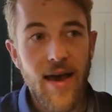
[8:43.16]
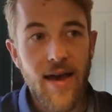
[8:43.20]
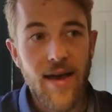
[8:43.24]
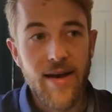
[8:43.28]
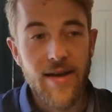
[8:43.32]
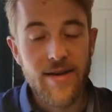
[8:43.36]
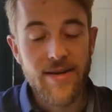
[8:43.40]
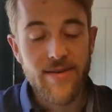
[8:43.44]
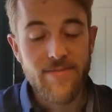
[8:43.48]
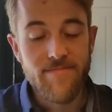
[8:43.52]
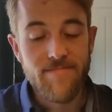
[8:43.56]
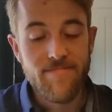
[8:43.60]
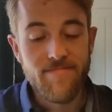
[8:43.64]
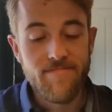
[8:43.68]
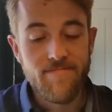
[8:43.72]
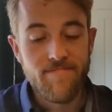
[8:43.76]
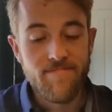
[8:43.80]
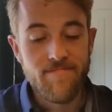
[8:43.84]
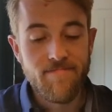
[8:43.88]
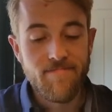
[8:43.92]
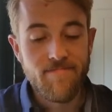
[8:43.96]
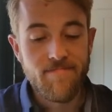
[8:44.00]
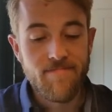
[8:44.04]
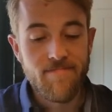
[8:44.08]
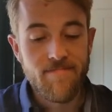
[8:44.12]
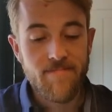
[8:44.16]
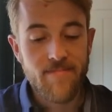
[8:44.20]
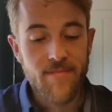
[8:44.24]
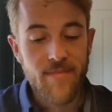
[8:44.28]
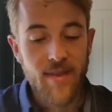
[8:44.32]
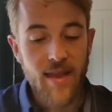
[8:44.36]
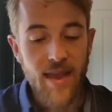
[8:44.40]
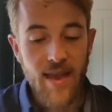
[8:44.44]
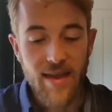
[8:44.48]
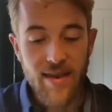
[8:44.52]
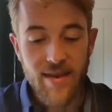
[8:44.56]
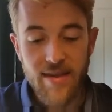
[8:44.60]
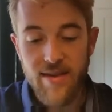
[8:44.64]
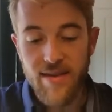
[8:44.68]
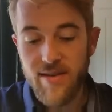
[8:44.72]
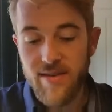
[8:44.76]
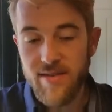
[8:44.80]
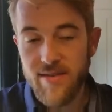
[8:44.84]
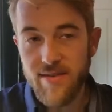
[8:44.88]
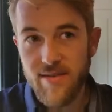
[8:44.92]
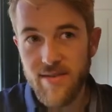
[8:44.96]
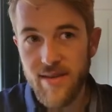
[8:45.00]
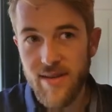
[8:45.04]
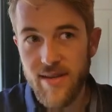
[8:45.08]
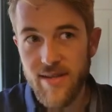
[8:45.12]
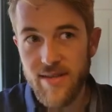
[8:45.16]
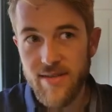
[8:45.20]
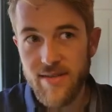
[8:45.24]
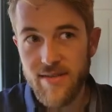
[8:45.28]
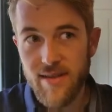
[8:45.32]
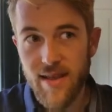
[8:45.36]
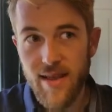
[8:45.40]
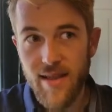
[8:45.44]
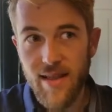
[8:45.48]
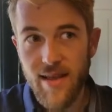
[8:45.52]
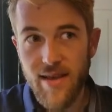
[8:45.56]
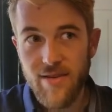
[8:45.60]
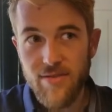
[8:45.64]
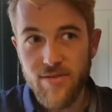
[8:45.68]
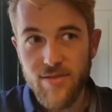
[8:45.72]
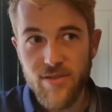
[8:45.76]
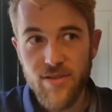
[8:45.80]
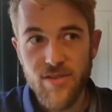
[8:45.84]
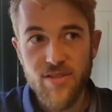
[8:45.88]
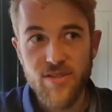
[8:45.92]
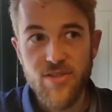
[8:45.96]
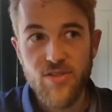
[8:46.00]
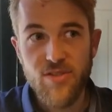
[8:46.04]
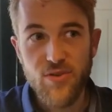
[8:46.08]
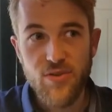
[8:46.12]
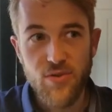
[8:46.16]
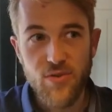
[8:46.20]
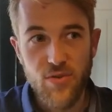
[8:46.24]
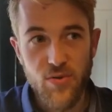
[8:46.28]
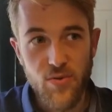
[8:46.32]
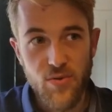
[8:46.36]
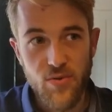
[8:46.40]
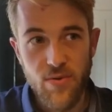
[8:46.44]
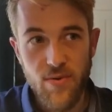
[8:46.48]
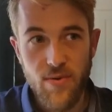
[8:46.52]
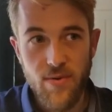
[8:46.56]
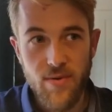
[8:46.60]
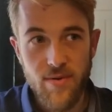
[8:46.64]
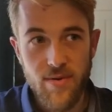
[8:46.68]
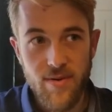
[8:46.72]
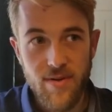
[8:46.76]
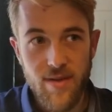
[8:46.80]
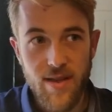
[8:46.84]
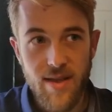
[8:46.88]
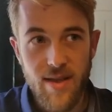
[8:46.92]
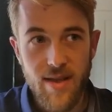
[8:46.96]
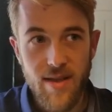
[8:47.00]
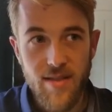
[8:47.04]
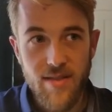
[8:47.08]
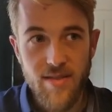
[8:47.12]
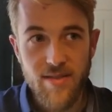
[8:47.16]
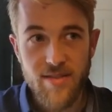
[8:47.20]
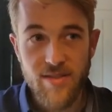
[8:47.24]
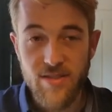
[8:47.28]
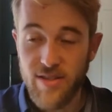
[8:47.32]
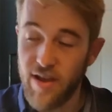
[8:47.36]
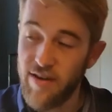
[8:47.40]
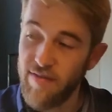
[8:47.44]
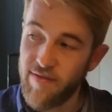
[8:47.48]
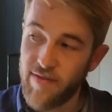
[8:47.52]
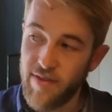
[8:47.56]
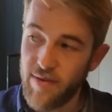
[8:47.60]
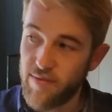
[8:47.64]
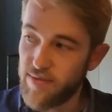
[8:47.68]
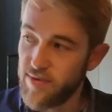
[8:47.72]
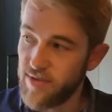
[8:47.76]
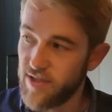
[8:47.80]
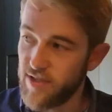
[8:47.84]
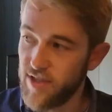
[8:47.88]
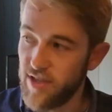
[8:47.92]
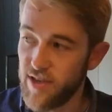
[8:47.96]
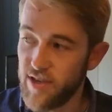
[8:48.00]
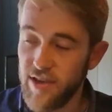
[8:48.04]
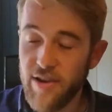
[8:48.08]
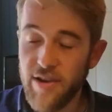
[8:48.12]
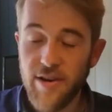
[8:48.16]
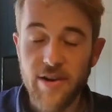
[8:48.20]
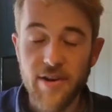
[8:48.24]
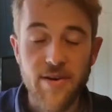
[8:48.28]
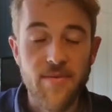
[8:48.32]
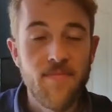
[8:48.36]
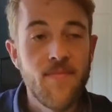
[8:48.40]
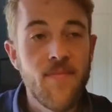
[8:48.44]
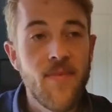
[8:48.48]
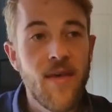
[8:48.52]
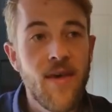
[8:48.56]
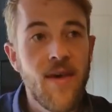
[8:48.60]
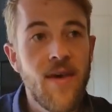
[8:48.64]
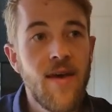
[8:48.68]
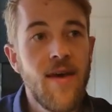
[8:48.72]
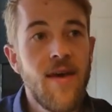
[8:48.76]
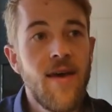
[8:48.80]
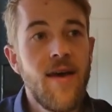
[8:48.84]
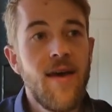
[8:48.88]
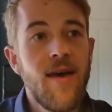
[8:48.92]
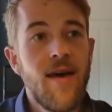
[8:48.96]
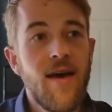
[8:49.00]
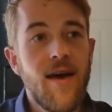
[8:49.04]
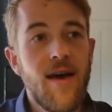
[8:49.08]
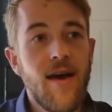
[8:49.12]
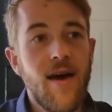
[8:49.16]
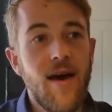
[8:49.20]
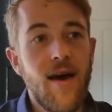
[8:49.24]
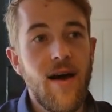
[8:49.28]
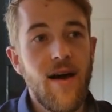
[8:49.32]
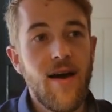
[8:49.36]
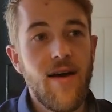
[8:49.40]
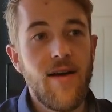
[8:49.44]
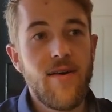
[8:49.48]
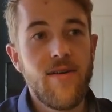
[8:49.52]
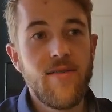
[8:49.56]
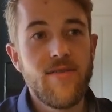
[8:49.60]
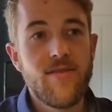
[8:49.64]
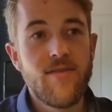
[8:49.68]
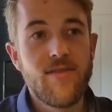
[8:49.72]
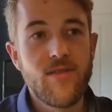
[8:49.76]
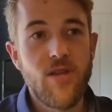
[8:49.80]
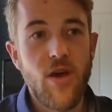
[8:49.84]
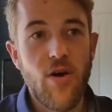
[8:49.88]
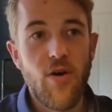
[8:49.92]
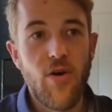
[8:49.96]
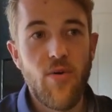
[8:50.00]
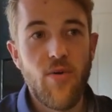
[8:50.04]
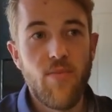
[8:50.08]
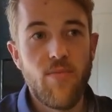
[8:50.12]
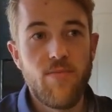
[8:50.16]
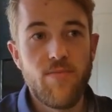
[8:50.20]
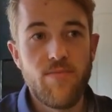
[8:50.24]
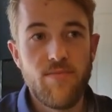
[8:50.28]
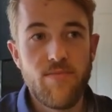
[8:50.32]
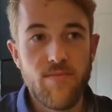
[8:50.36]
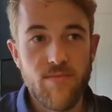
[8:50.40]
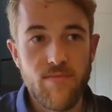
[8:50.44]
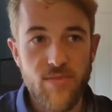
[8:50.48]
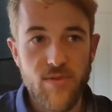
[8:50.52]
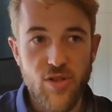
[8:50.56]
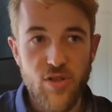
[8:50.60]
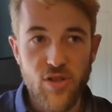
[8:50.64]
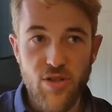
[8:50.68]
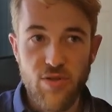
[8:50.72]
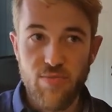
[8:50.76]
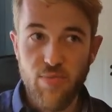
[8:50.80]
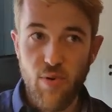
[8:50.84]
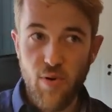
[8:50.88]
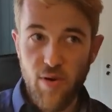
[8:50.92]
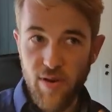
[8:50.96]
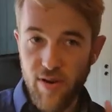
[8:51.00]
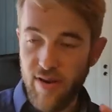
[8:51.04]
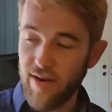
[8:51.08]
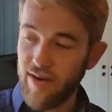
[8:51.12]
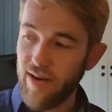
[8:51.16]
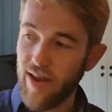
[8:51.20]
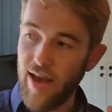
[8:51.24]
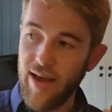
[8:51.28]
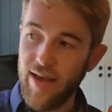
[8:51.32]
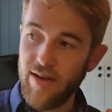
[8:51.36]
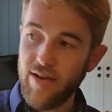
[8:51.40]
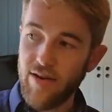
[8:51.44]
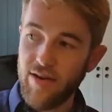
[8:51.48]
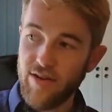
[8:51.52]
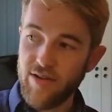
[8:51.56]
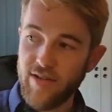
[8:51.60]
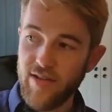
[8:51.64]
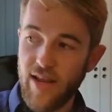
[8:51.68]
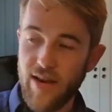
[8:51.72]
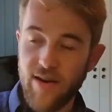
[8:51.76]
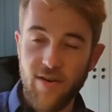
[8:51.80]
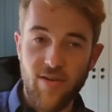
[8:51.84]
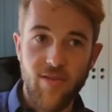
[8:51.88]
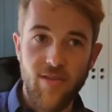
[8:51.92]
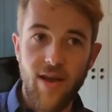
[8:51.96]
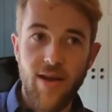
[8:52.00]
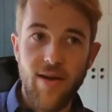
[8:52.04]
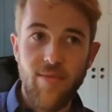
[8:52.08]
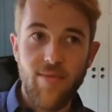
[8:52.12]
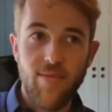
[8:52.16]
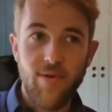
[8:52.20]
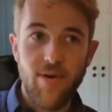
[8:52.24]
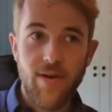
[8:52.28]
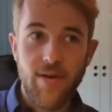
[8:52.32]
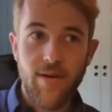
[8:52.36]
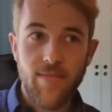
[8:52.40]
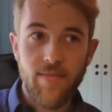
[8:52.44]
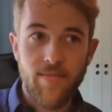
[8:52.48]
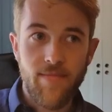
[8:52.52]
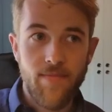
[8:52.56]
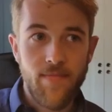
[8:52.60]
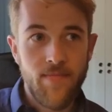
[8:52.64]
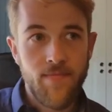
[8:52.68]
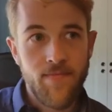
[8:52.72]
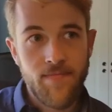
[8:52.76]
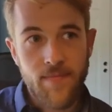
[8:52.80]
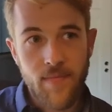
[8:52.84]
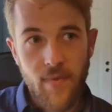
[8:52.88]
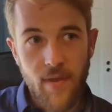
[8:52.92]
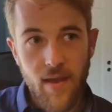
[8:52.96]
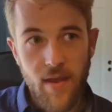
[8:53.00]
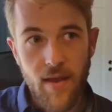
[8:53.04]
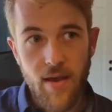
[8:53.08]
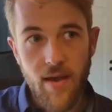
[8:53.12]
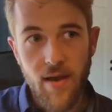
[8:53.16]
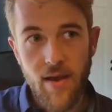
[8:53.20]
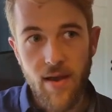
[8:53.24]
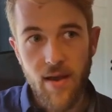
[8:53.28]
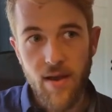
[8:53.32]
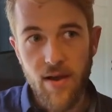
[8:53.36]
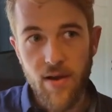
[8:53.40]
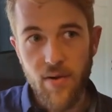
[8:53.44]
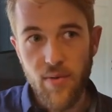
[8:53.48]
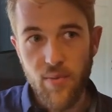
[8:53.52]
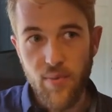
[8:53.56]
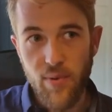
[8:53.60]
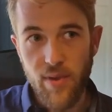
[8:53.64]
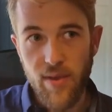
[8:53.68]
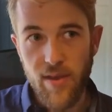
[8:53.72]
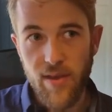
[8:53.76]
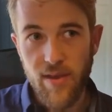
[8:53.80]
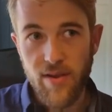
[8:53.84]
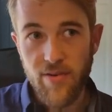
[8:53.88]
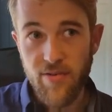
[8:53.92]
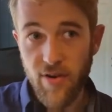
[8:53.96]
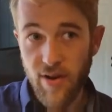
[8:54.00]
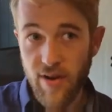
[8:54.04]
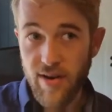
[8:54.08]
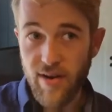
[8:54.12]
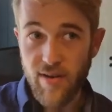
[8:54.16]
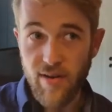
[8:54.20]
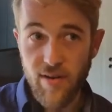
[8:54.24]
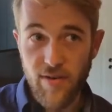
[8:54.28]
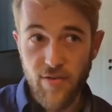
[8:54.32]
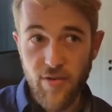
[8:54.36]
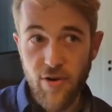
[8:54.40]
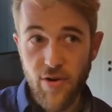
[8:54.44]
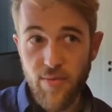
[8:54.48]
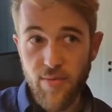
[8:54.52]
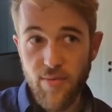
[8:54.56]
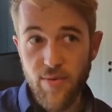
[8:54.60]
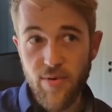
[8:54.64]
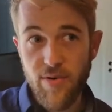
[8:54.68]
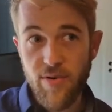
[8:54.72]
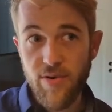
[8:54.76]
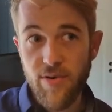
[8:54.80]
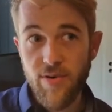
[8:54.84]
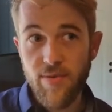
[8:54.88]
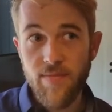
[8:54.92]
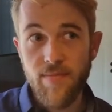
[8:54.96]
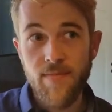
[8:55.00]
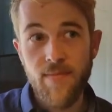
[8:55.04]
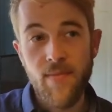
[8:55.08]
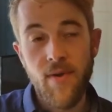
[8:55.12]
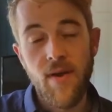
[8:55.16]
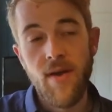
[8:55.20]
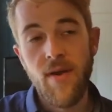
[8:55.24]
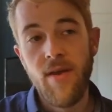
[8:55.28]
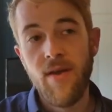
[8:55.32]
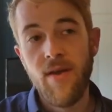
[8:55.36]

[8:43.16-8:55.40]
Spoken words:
And it allows us to do the stuff that we see here. So we just point it at our standard library. We create an interpreter,